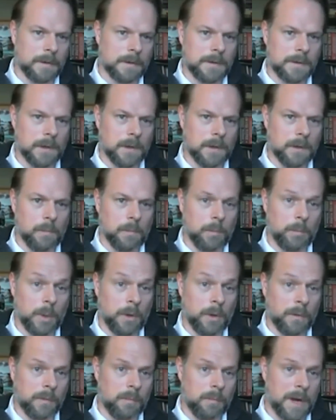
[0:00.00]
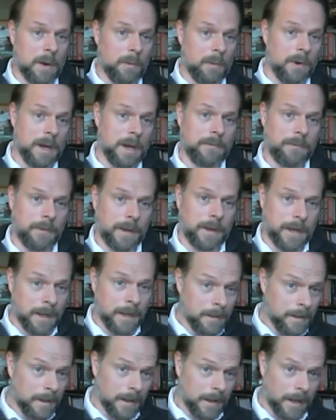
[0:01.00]
So both my wife
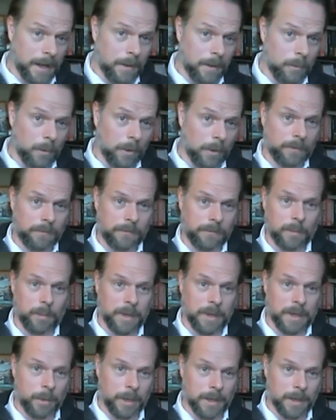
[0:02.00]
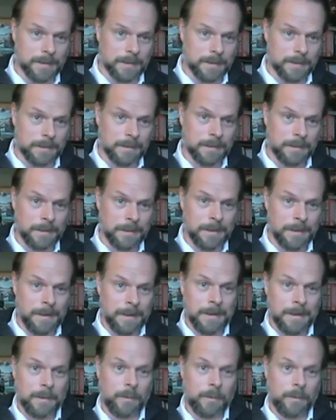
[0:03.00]
and I work for BMS. We